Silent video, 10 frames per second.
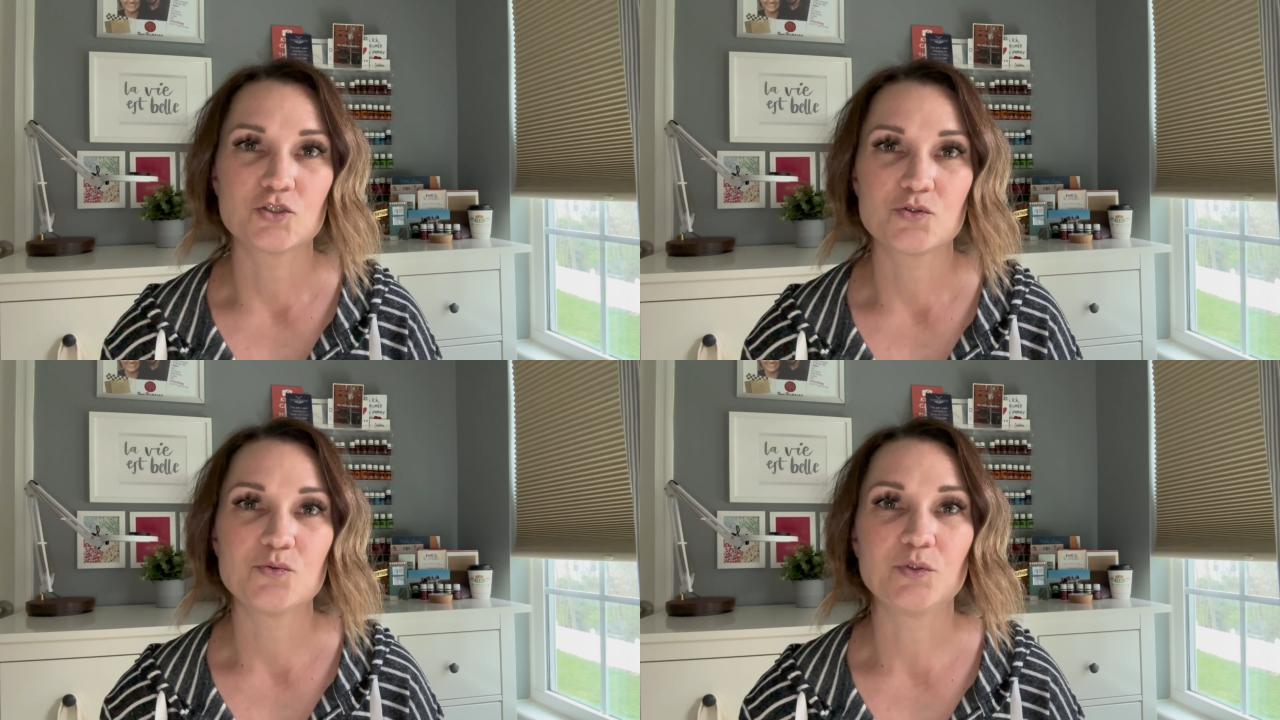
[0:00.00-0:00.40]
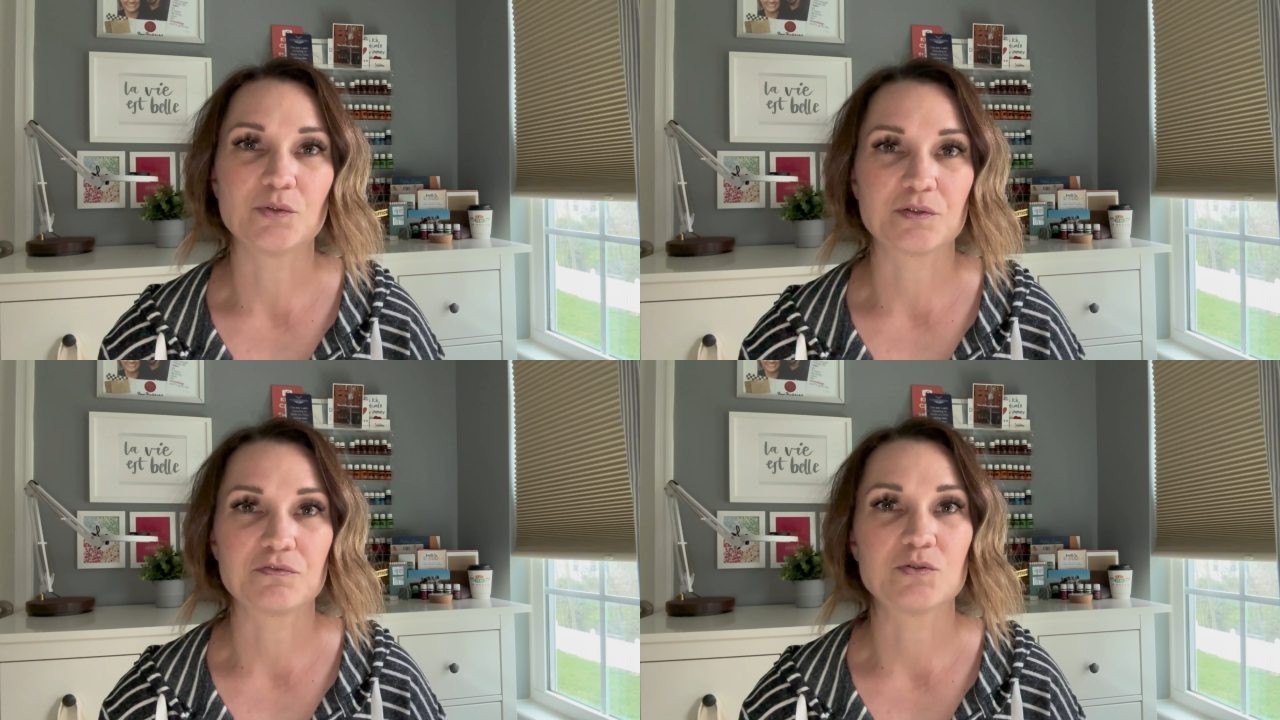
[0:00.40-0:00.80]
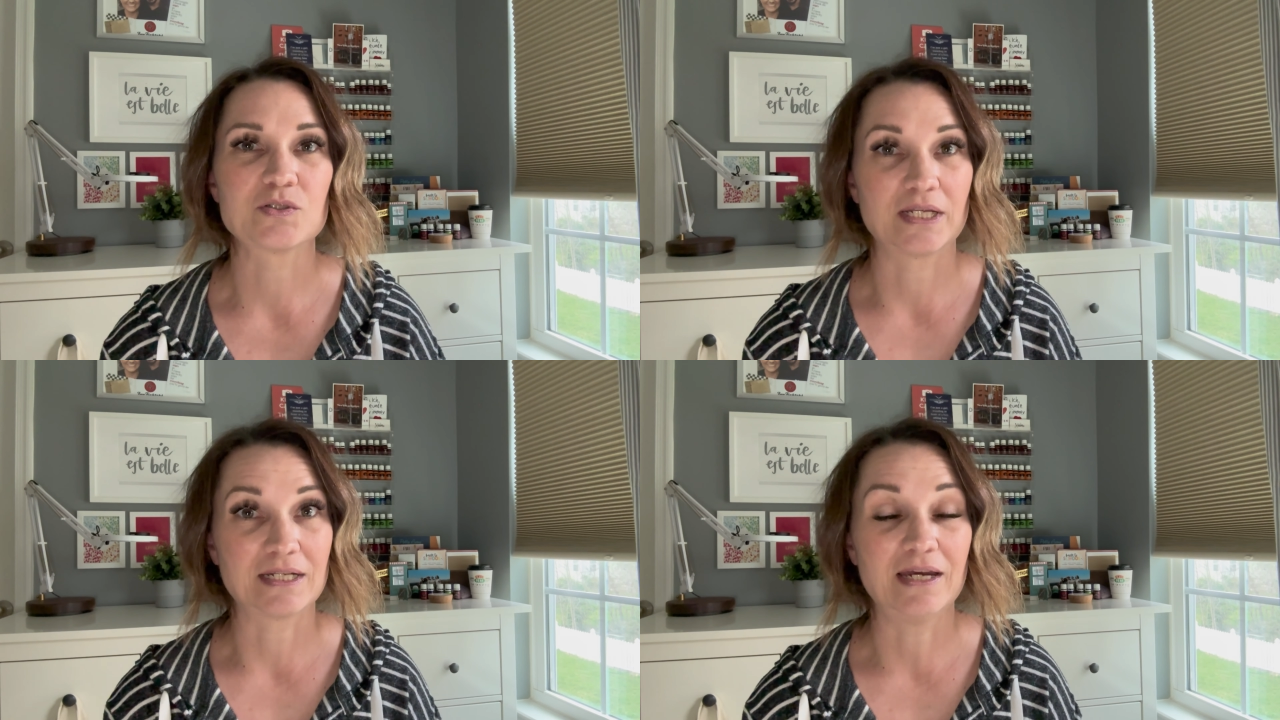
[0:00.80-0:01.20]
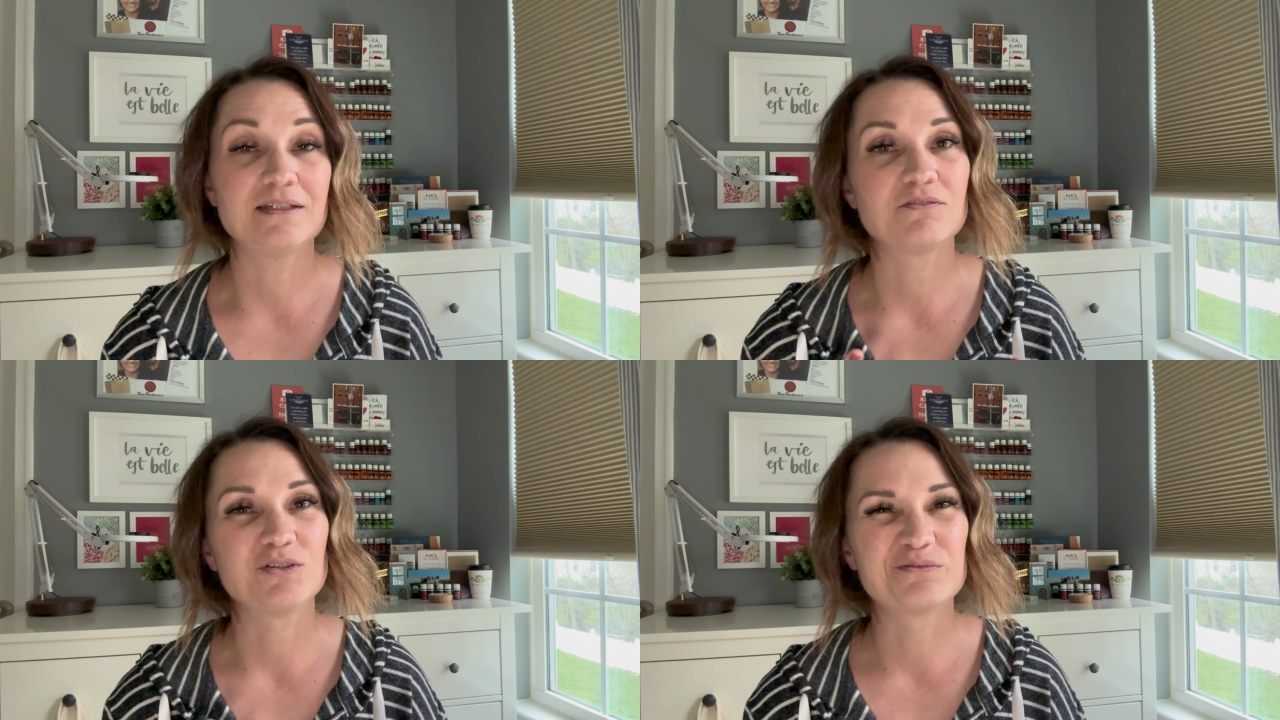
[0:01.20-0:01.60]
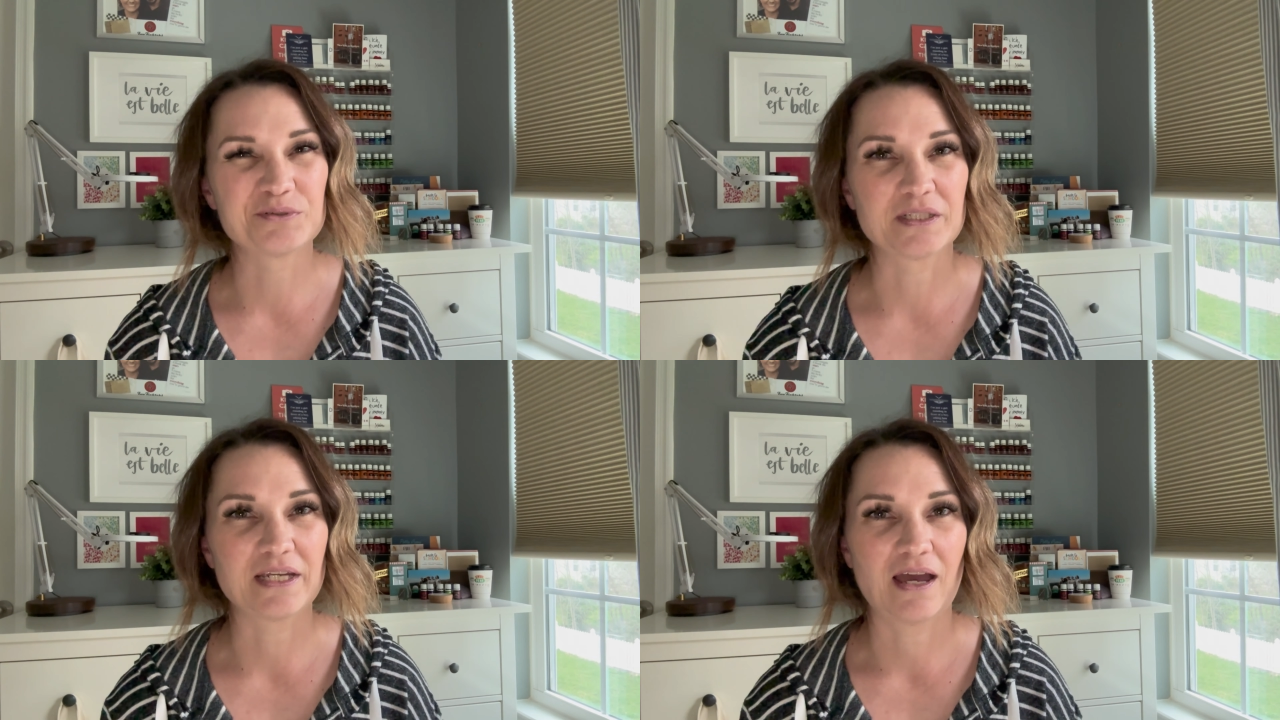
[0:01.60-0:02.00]
to your diffuser at night if you're
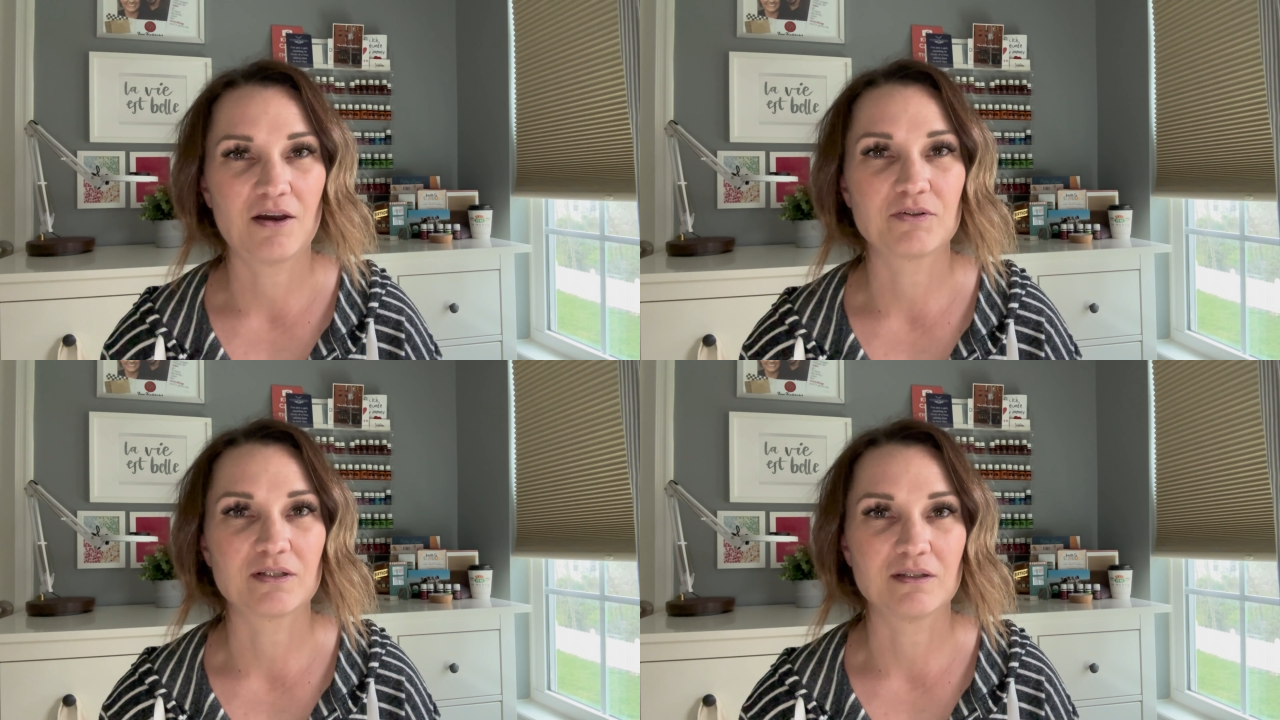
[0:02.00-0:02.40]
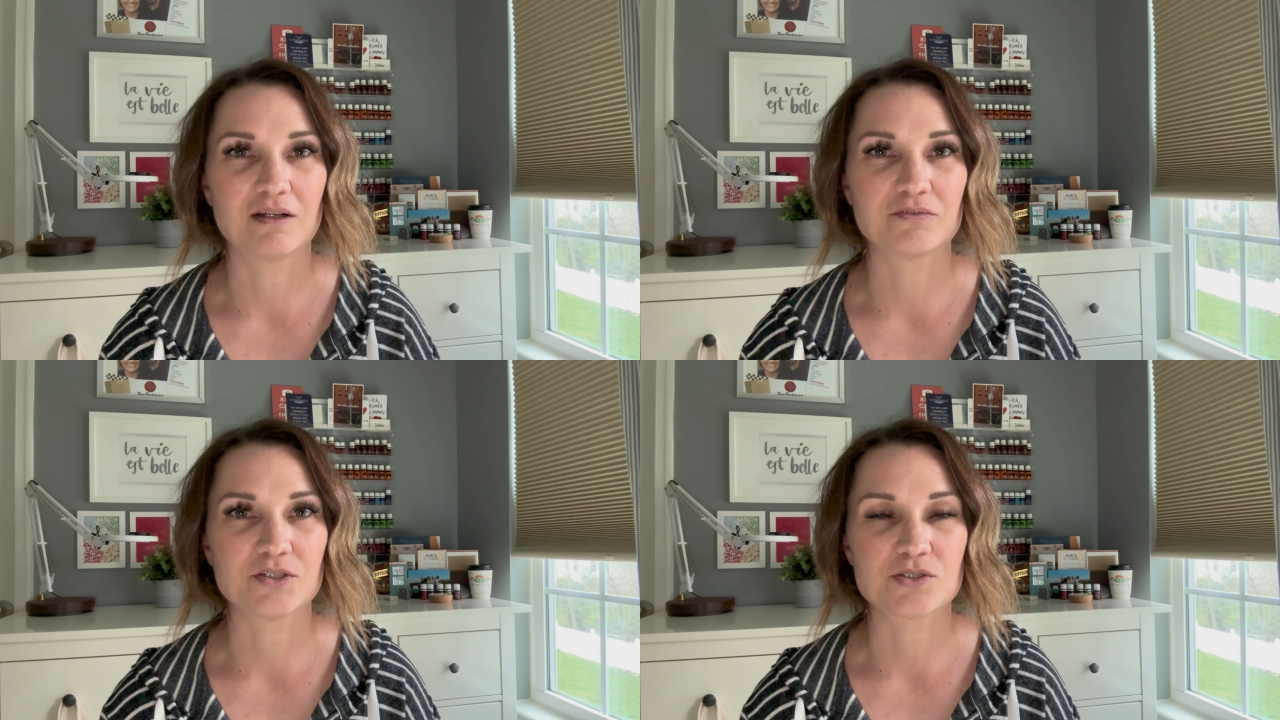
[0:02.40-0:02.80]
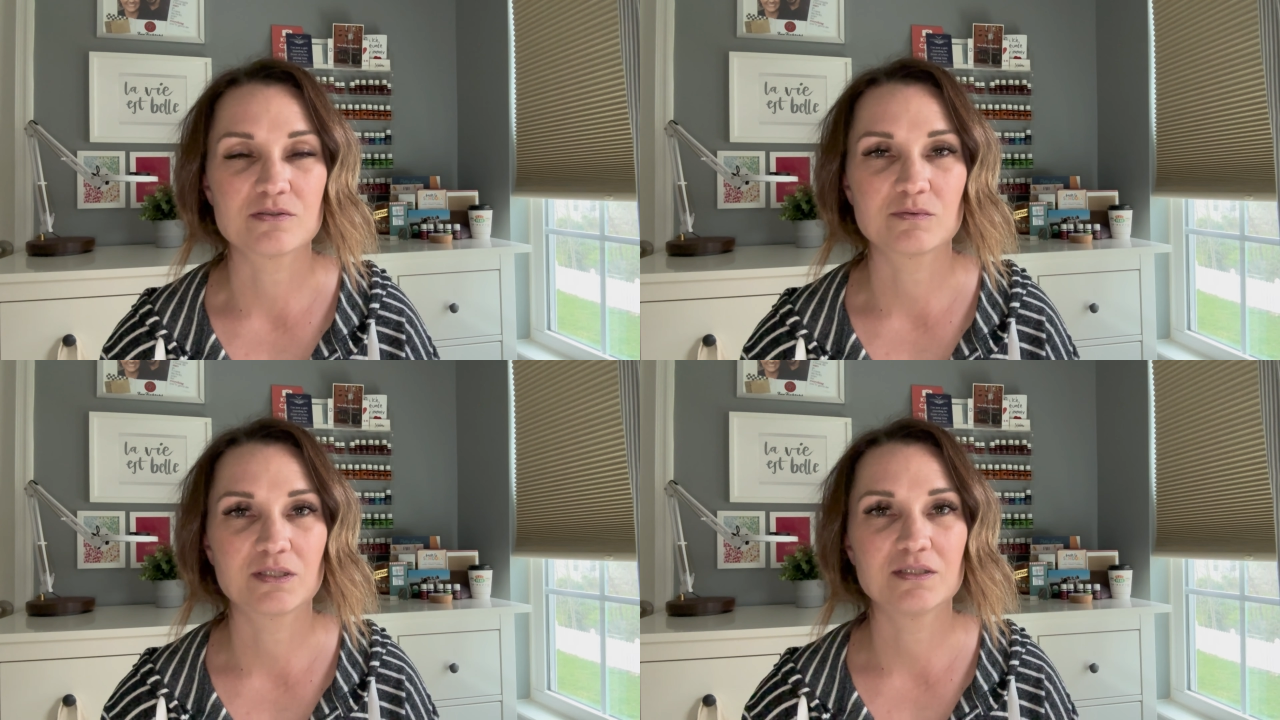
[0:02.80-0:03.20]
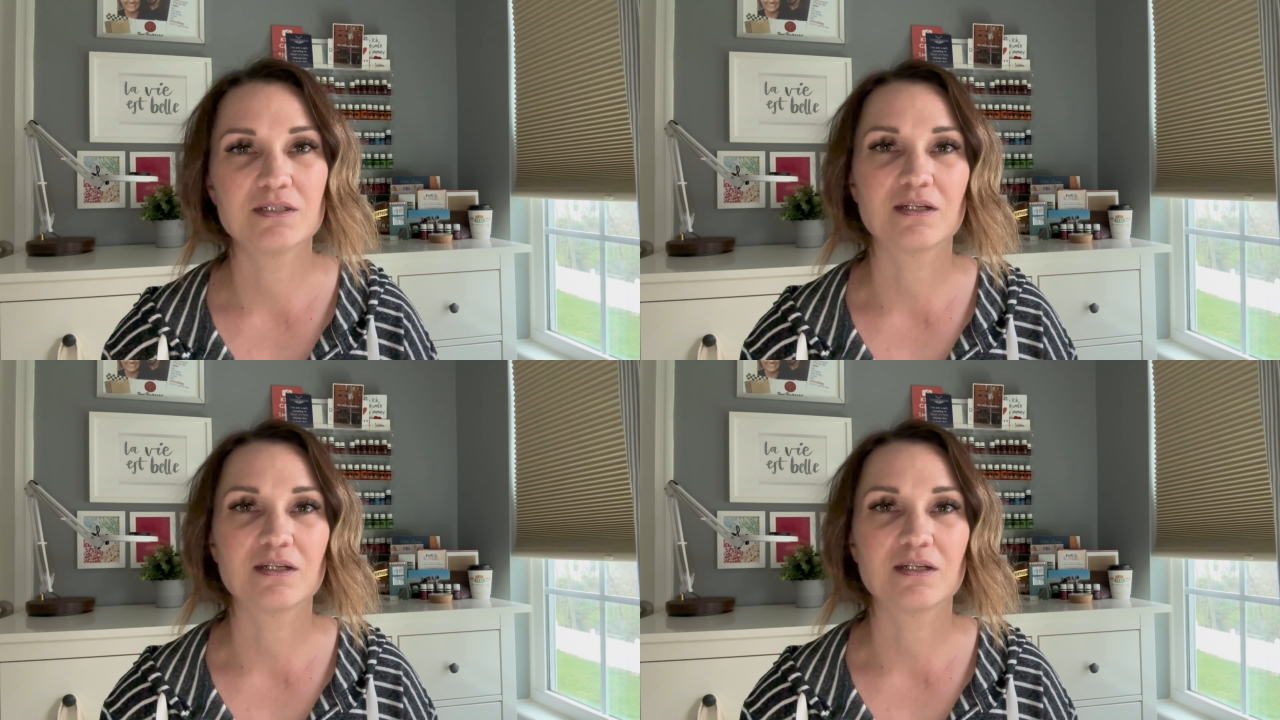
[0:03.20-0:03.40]
really having a lot of issues with it,